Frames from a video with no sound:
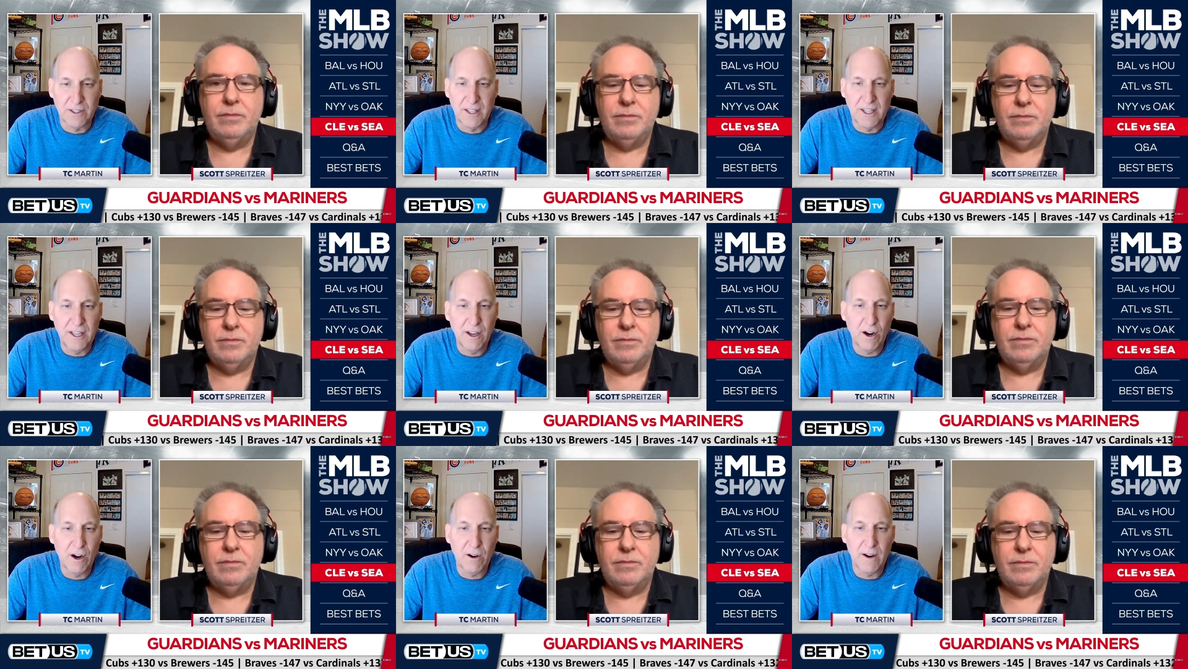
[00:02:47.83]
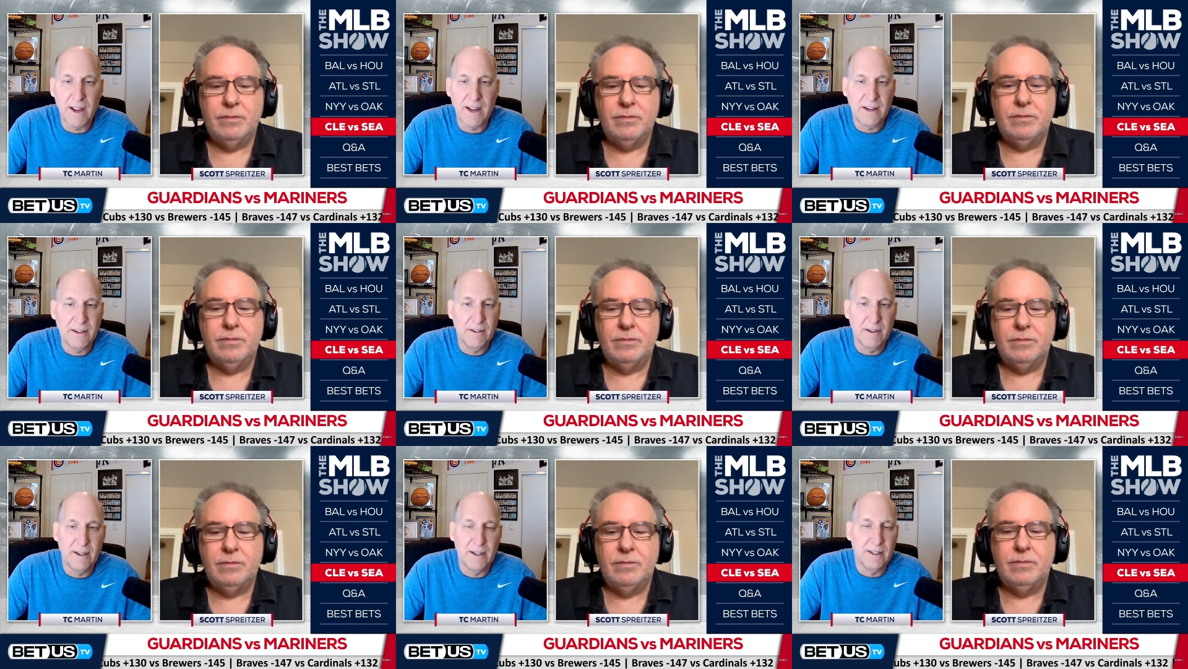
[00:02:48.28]
Speaker 1: The ERA
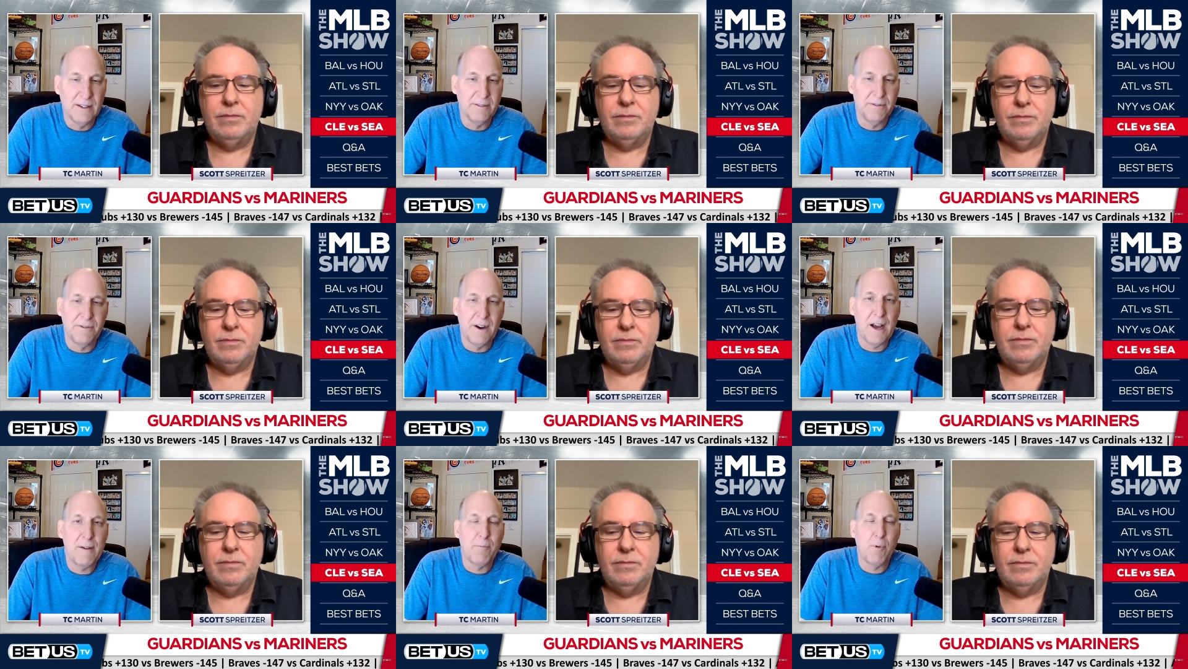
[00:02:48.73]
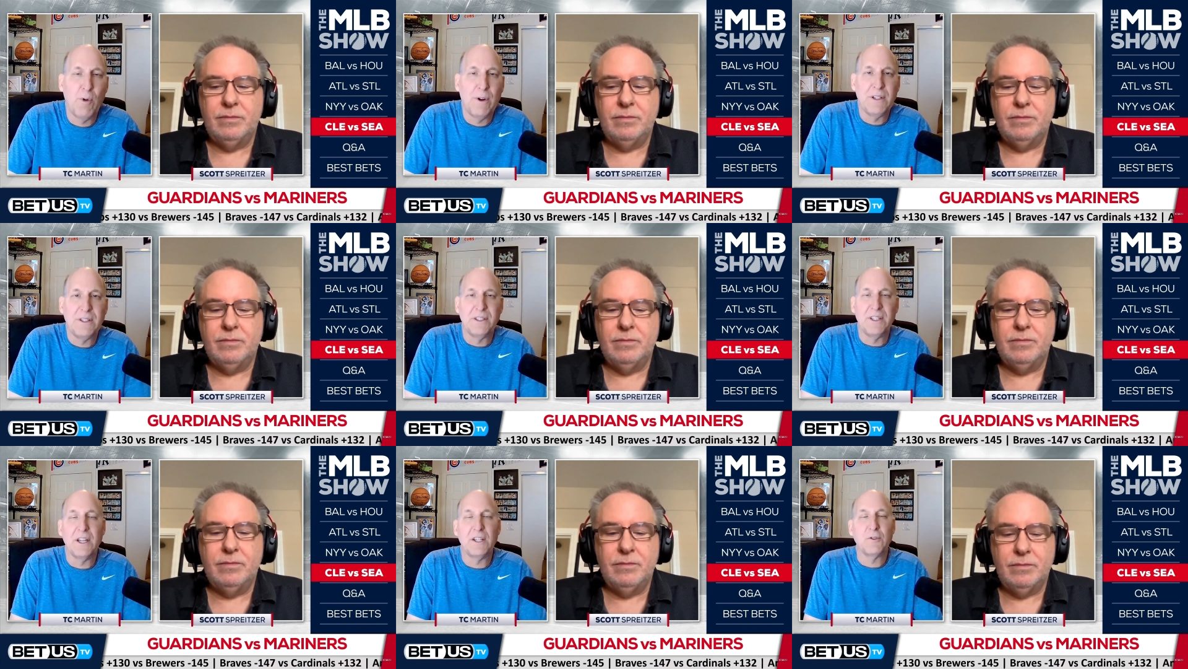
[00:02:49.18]
uh,
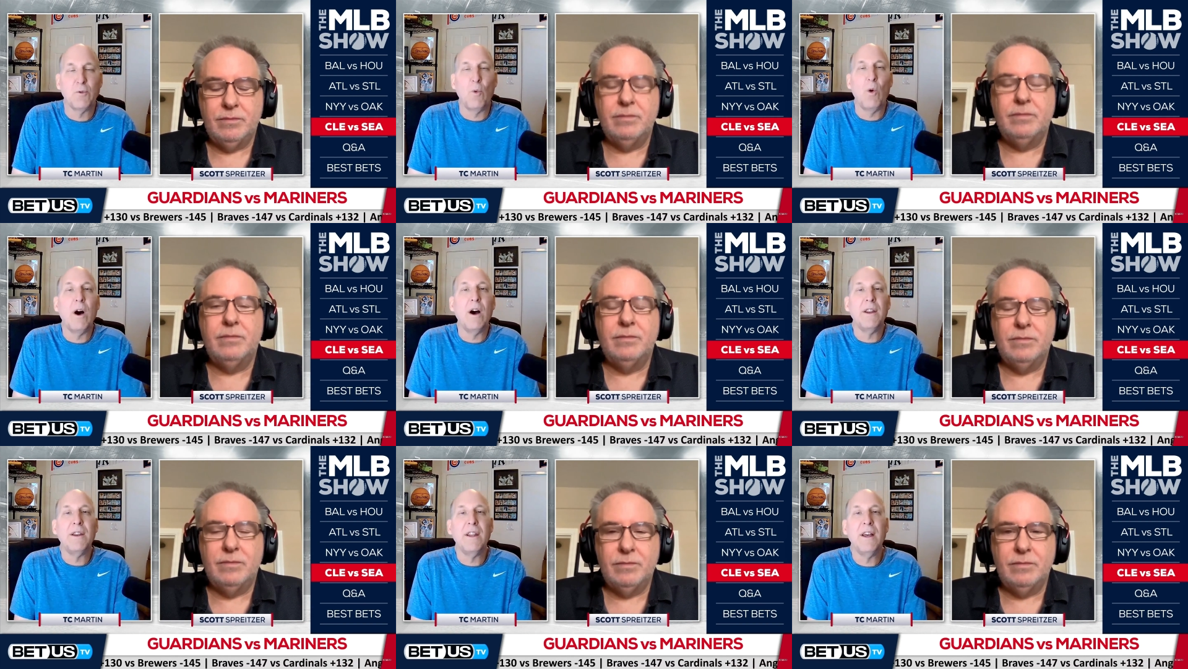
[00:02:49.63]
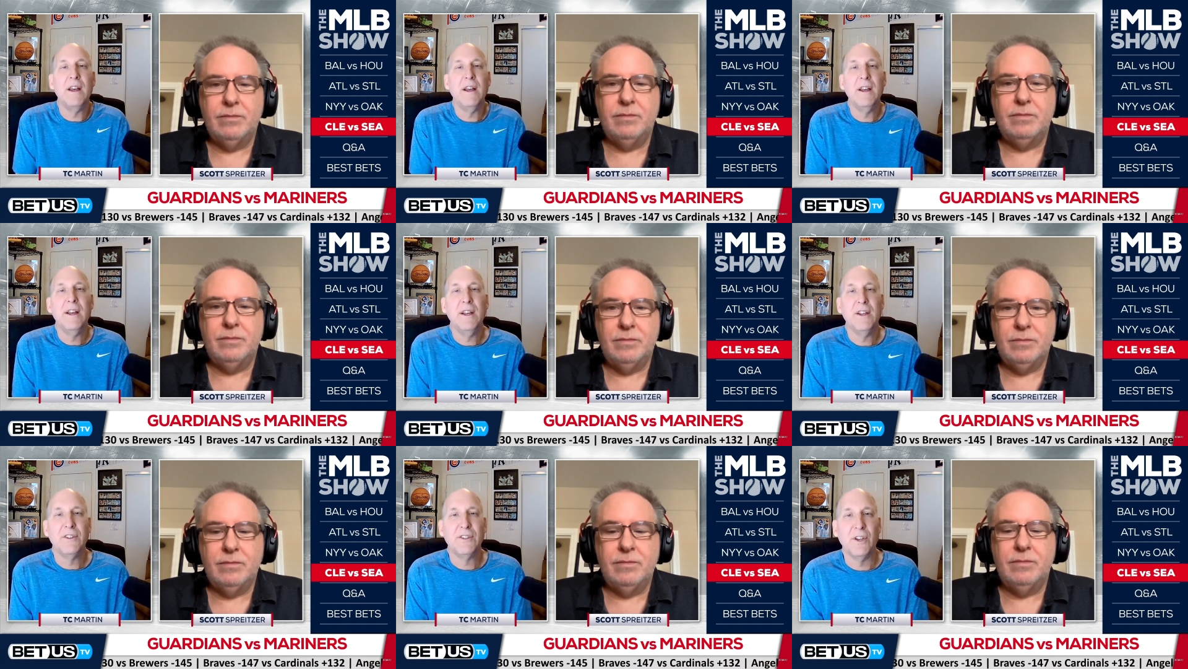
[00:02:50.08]
5.61,
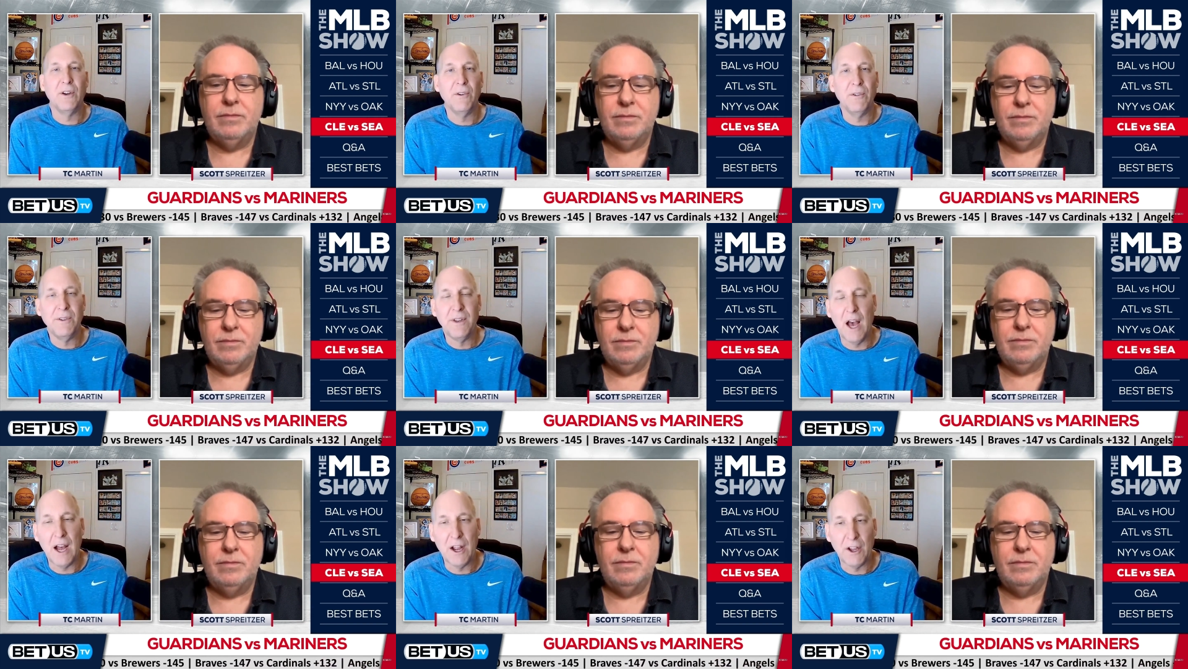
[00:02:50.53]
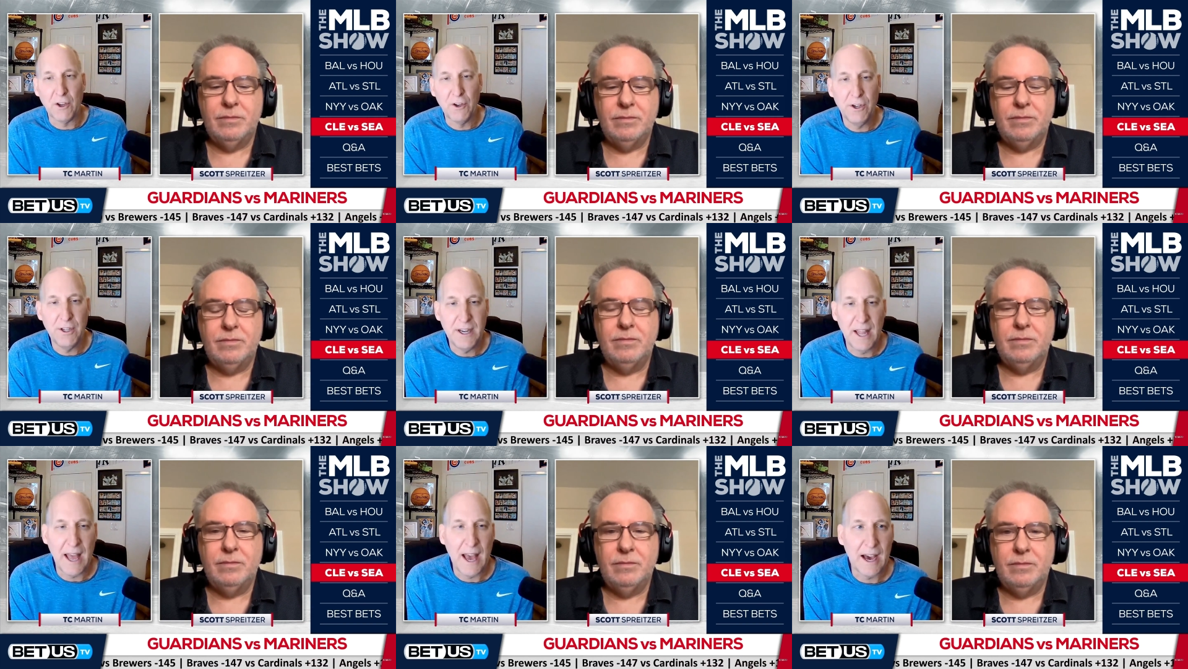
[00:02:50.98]
so not
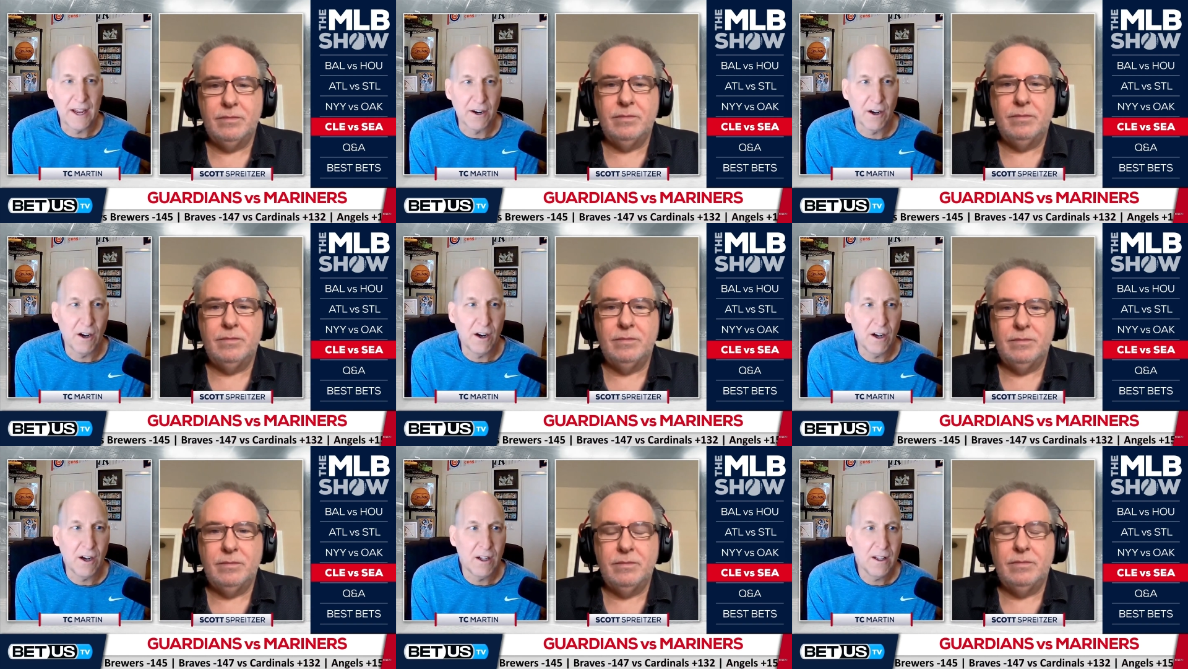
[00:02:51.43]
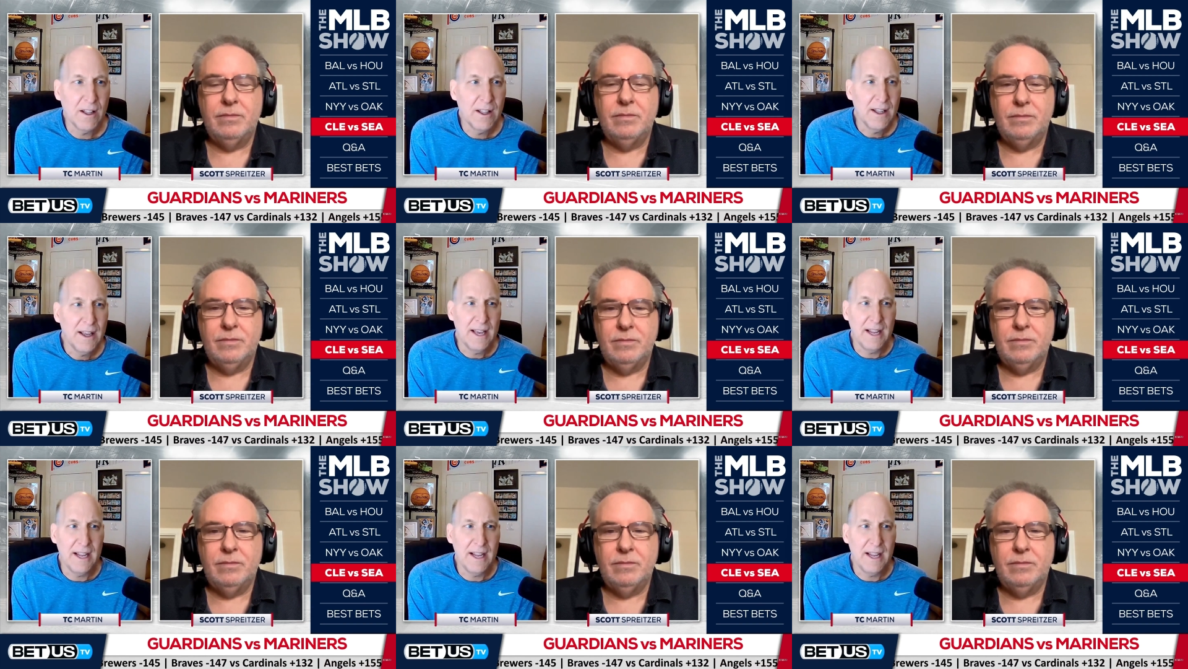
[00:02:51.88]
good at all.